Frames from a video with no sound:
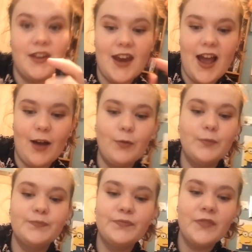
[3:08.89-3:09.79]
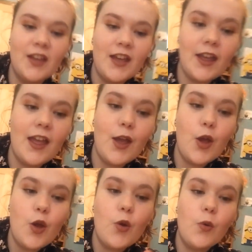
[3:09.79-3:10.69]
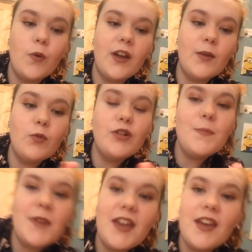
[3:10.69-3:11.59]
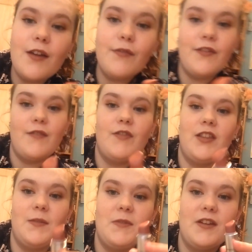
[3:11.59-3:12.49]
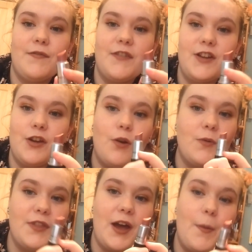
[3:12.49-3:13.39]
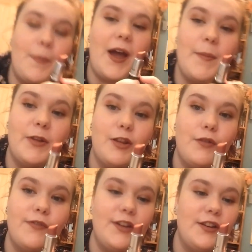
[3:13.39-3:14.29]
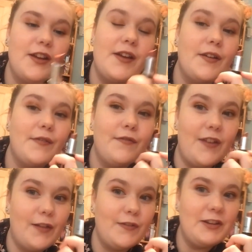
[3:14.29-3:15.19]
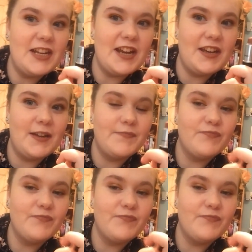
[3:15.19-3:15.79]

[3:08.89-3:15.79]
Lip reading: Now, it wouldn't be a favourite lipstick video without my beloved Velvet Teddy.